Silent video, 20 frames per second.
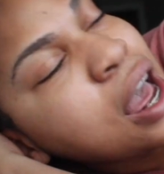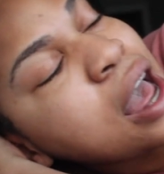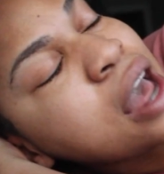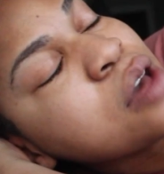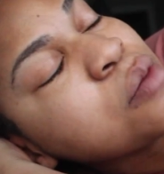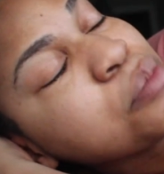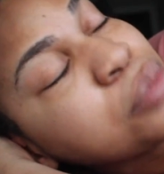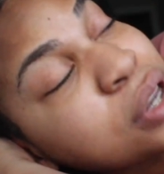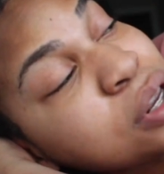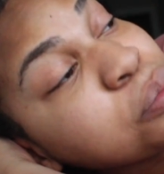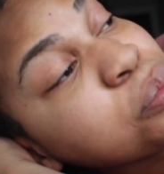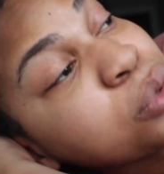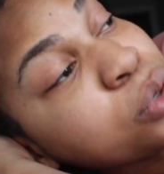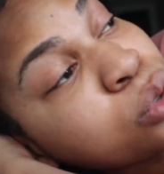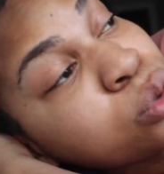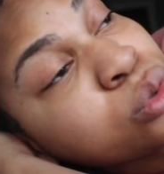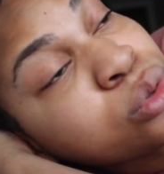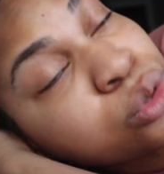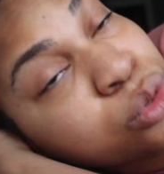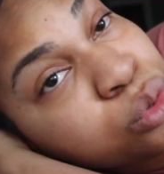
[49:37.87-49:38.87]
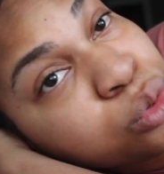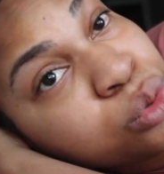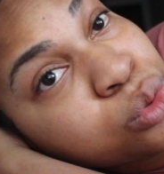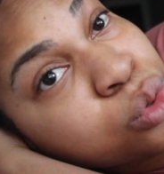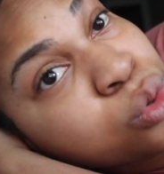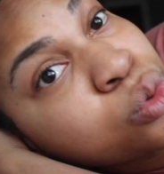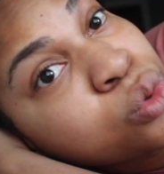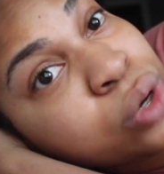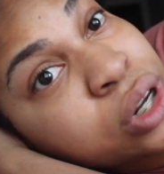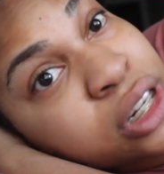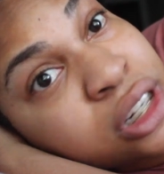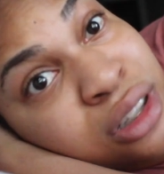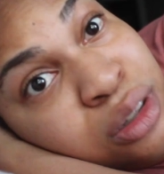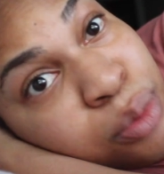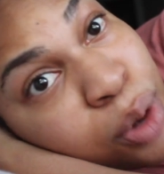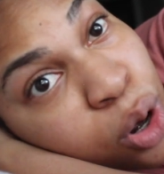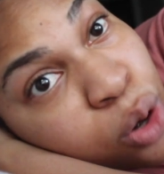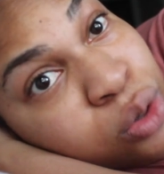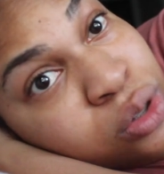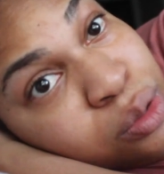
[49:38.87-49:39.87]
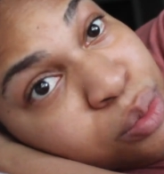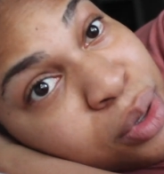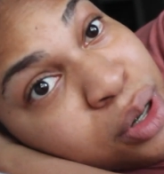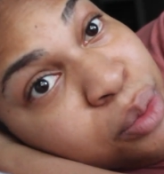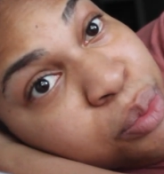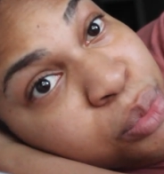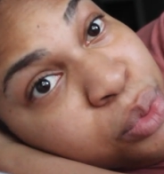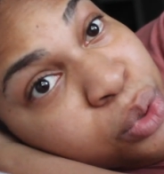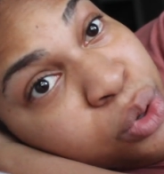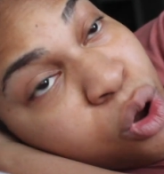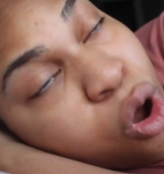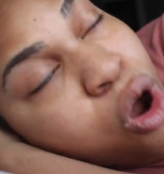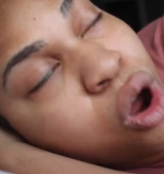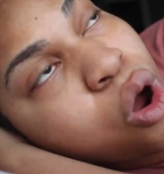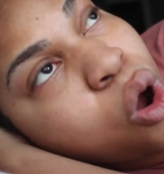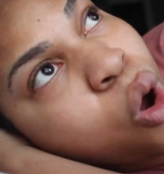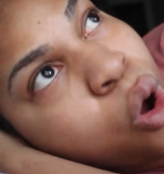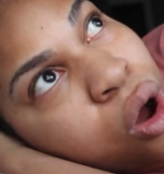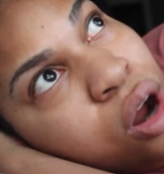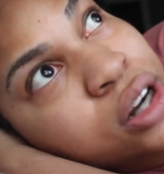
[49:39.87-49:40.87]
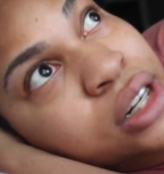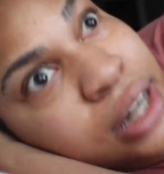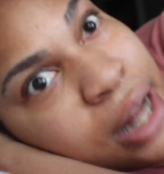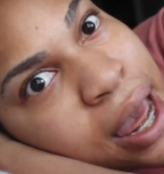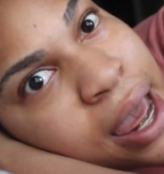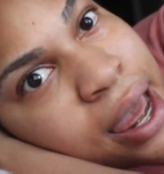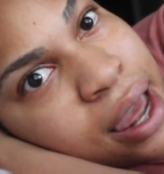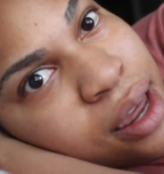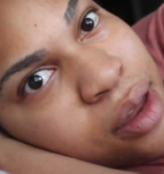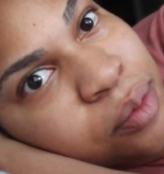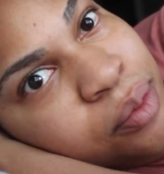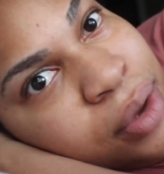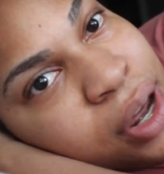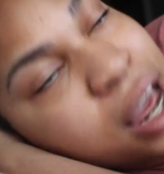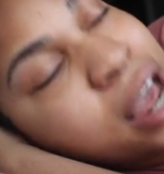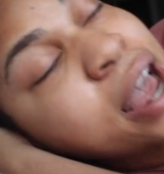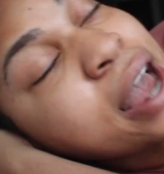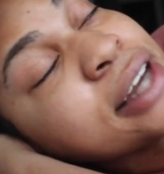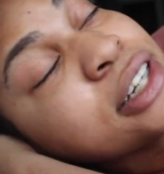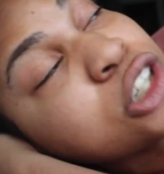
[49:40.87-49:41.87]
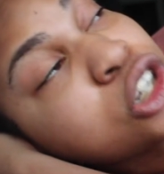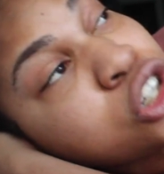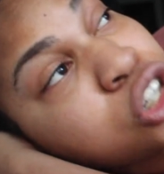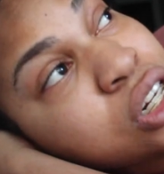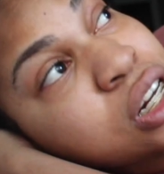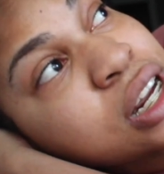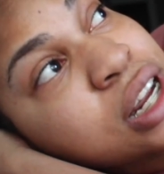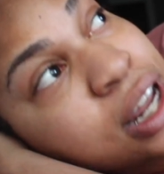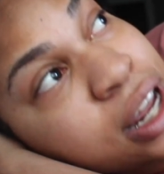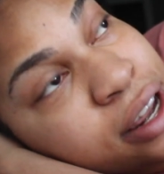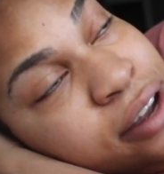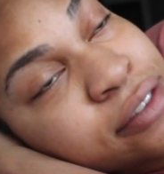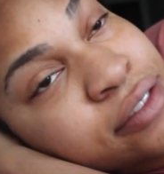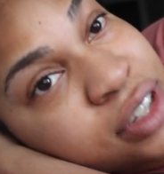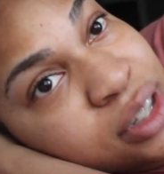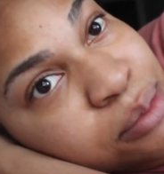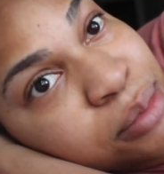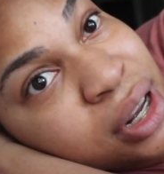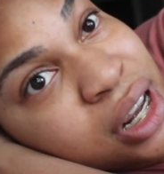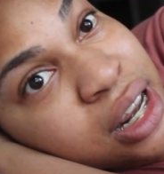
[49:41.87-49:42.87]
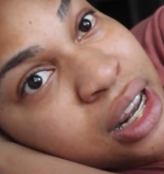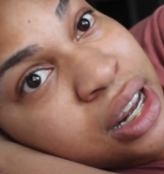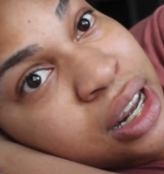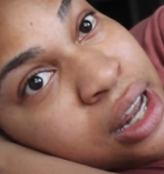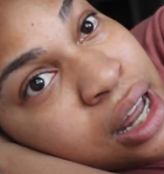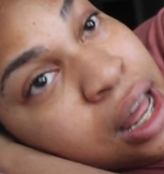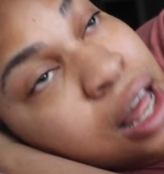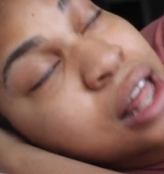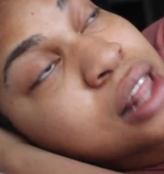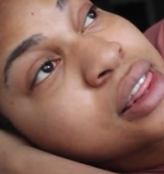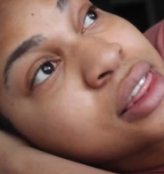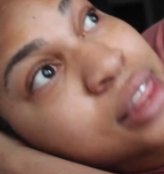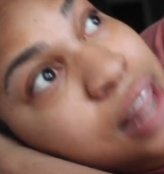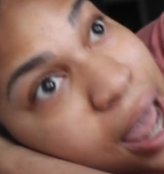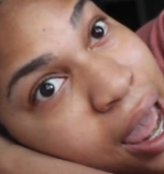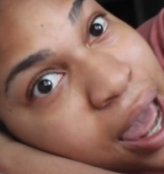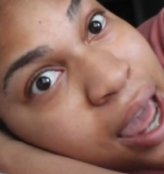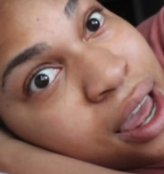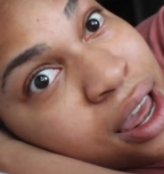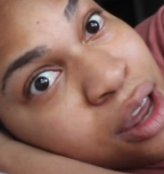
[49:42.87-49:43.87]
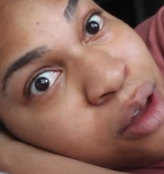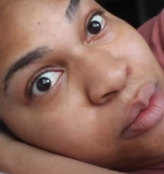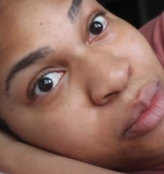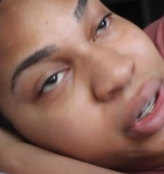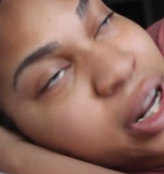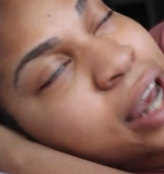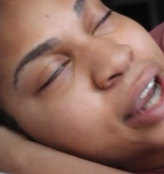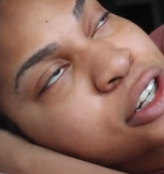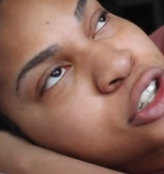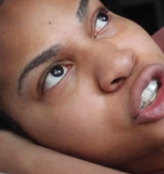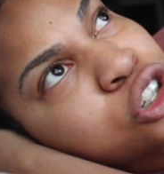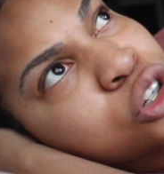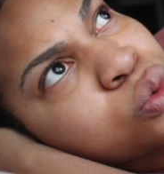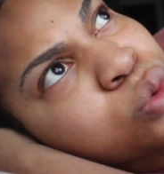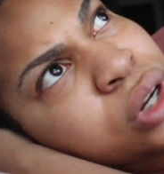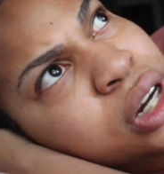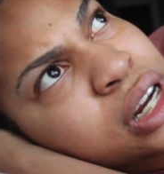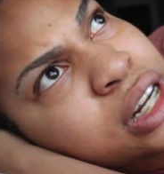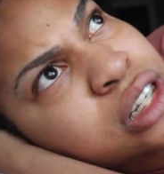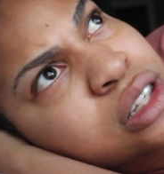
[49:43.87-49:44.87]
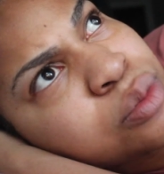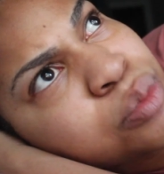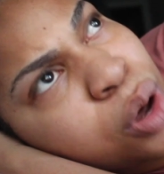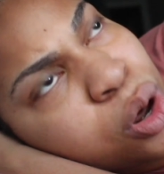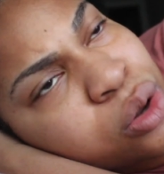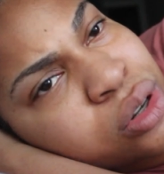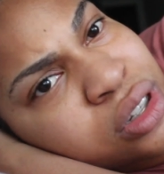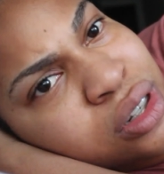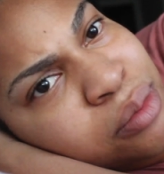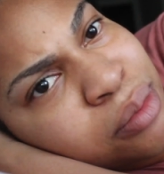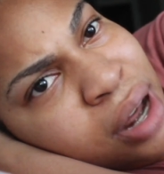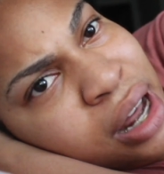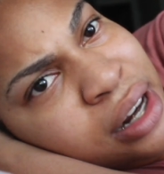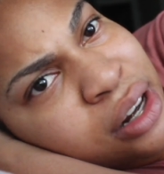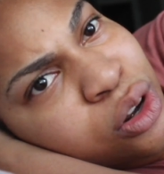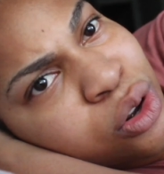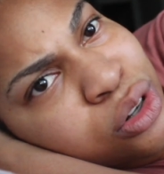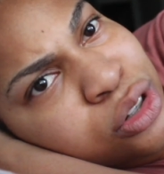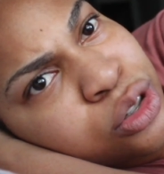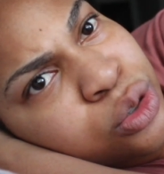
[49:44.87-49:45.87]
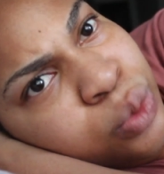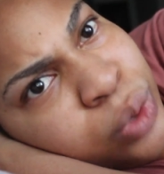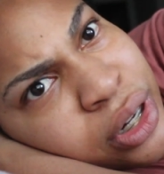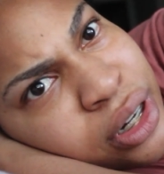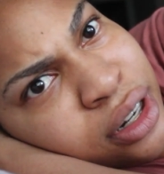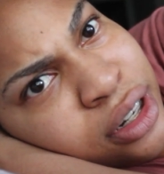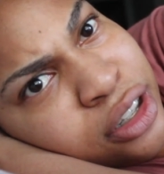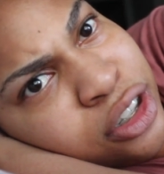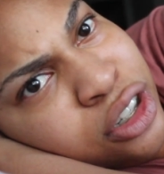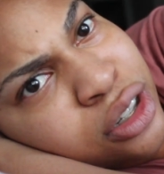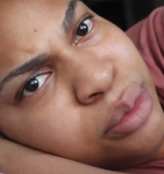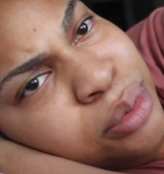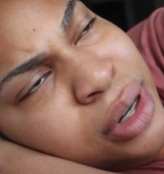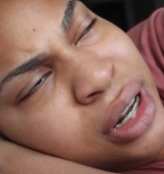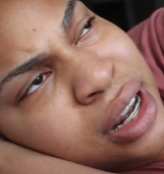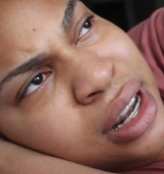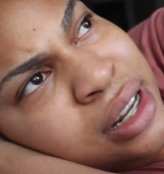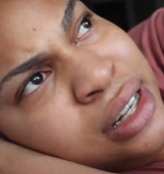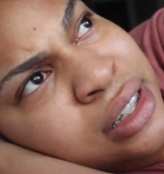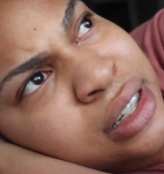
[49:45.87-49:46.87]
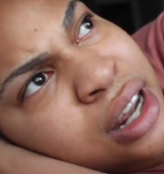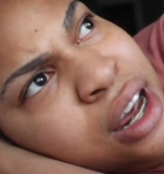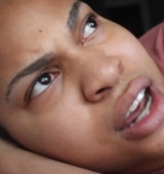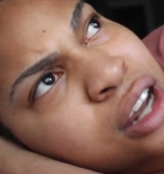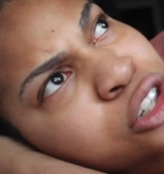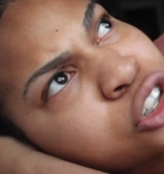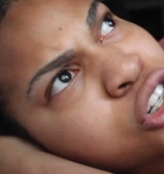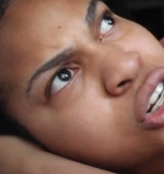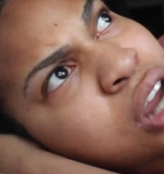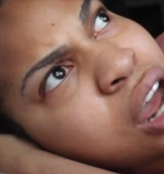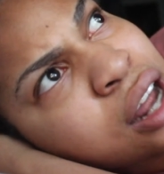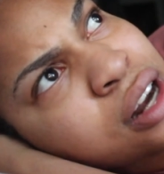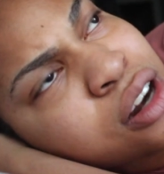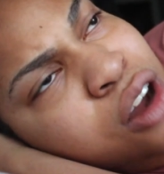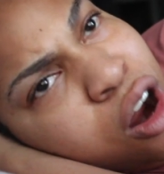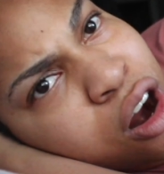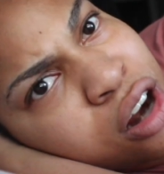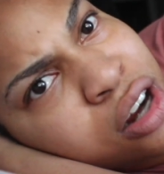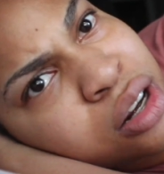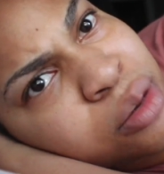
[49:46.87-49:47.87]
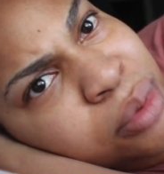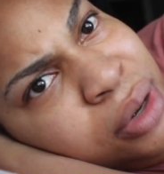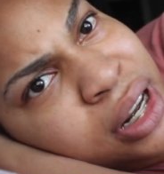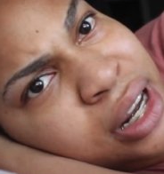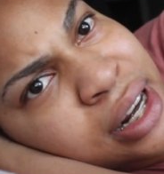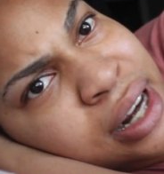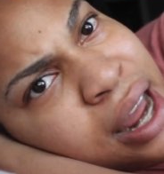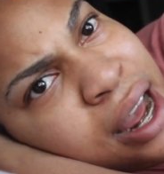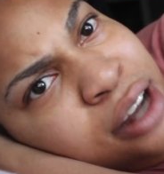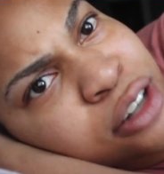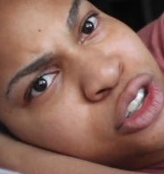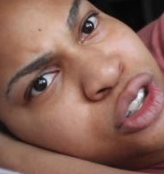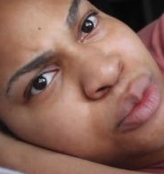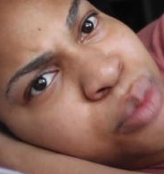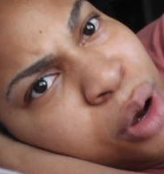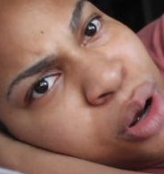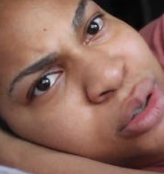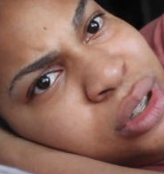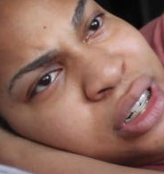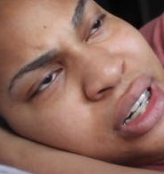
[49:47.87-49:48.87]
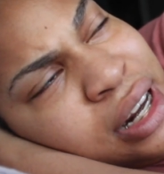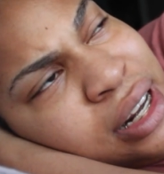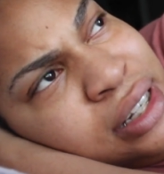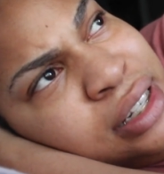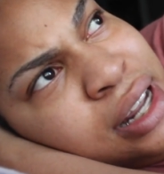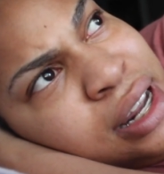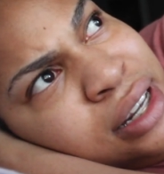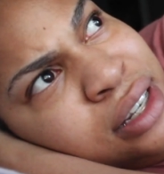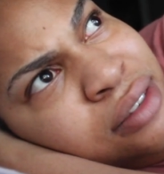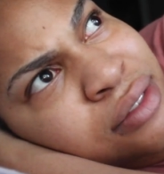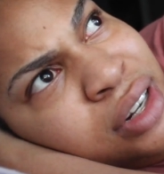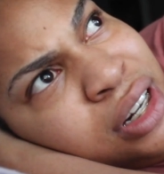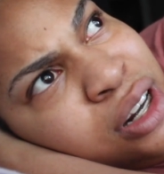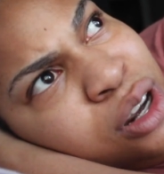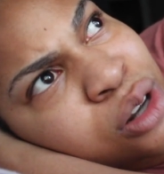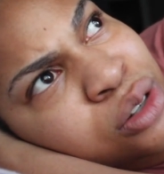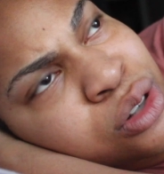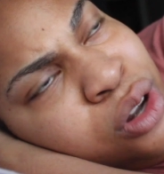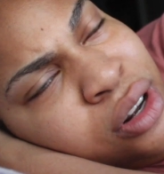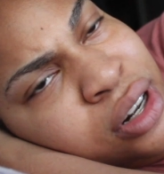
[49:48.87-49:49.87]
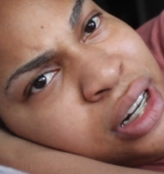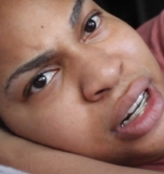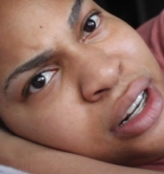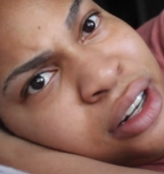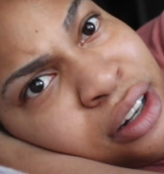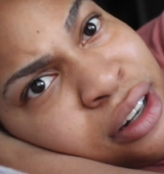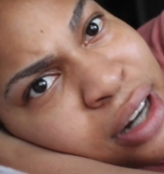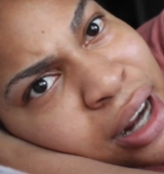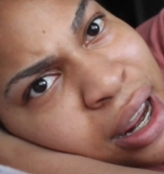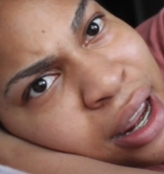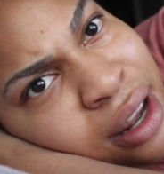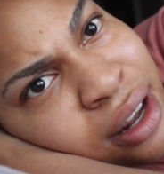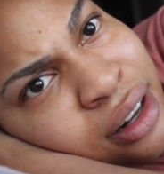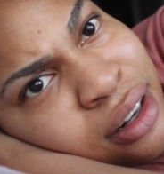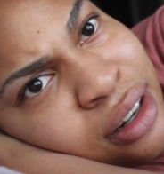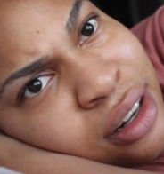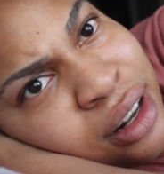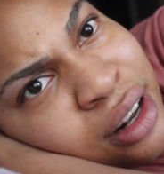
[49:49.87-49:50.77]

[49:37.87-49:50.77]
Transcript: and people who do who expose people are lame. And she gives me lame, like she would expose somebody on Twitter just because she got an argument and now she posting their sex videos on the internet,